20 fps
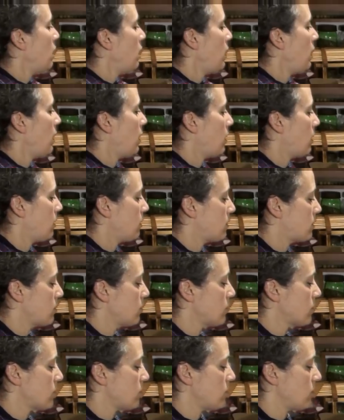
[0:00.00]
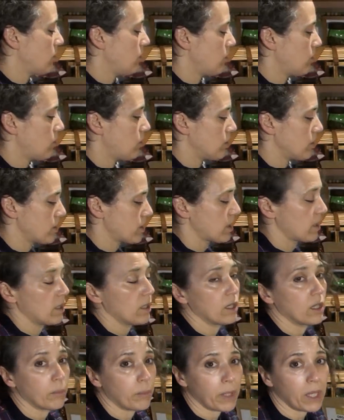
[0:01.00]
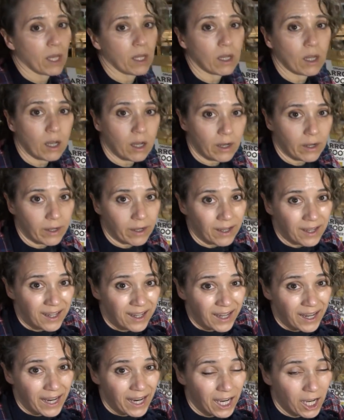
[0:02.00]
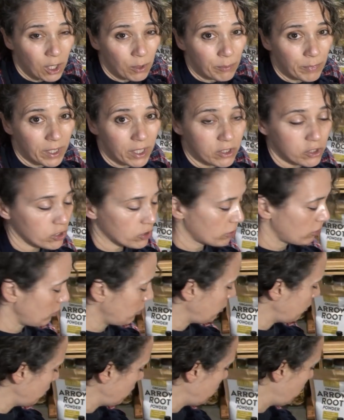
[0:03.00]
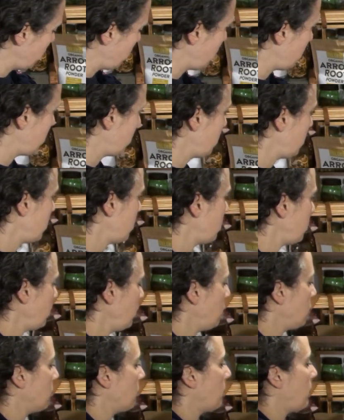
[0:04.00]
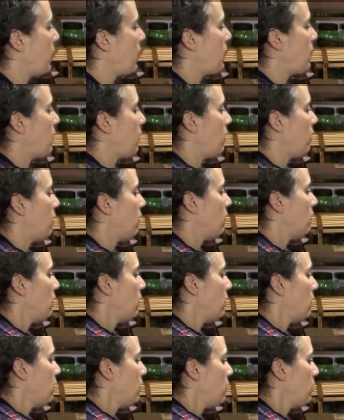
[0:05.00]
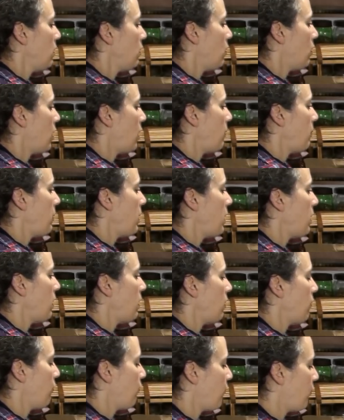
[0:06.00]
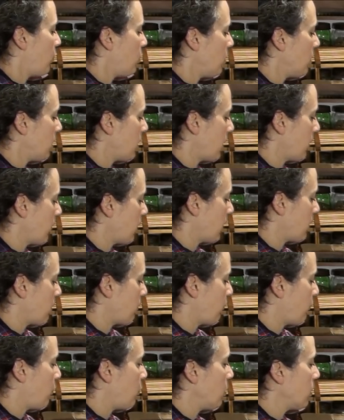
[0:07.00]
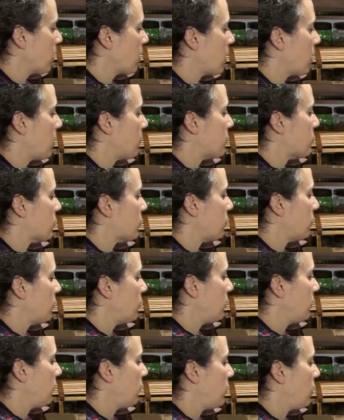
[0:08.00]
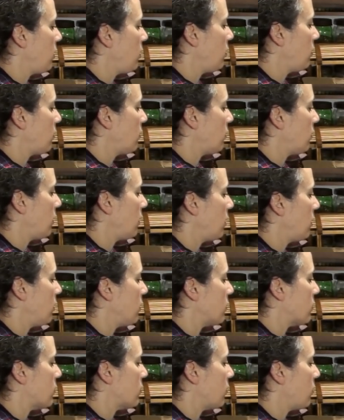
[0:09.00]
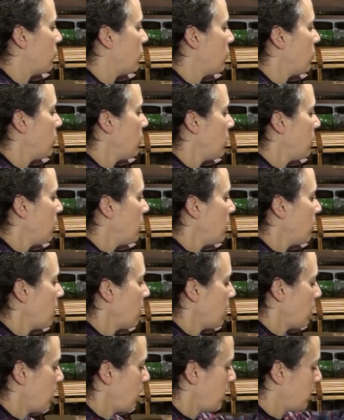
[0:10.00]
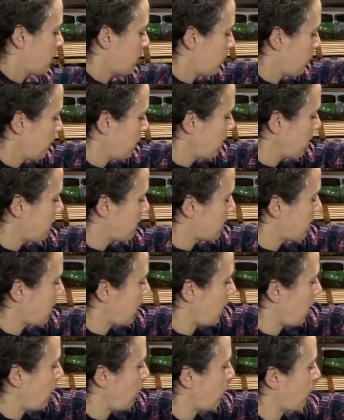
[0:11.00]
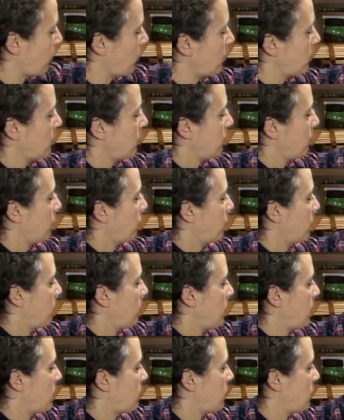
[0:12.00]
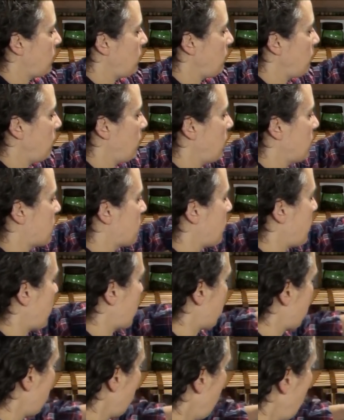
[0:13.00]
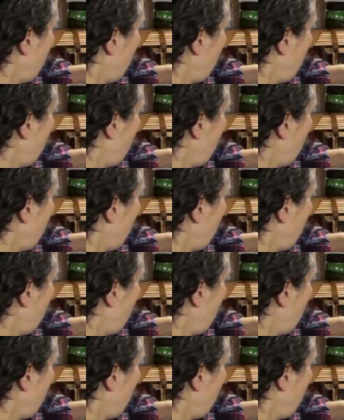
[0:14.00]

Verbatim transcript: and it's also of course going to depend on how much you're making. You know, I'm making 4, I've got 4 cups total of the deodorant here, so it's pretty safe for me to do this much.